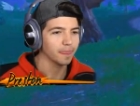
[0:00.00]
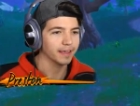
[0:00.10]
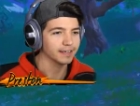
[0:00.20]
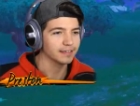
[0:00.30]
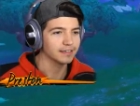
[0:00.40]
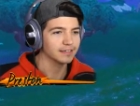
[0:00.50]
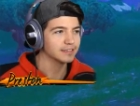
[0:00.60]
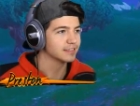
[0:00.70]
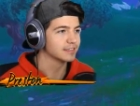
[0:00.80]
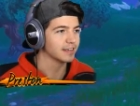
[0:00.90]
Like,
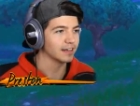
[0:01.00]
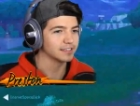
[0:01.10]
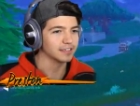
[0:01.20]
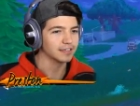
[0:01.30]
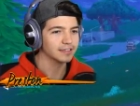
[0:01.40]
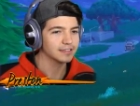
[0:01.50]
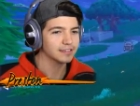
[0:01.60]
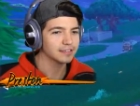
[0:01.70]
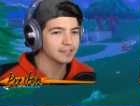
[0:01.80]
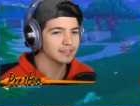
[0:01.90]
it's disgusting.
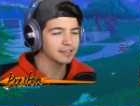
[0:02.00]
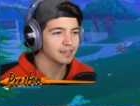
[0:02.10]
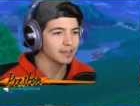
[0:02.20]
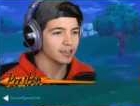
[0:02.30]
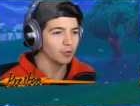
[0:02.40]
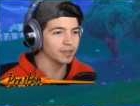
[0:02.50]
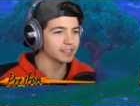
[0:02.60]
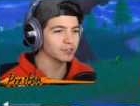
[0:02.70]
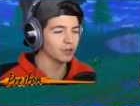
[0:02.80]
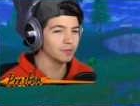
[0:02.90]
Yeah, we
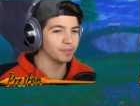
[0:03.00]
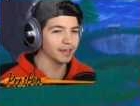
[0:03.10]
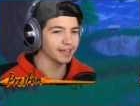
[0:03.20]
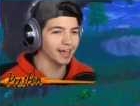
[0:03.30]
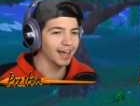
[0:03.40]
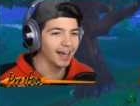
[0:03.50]
can totally Bro, pick.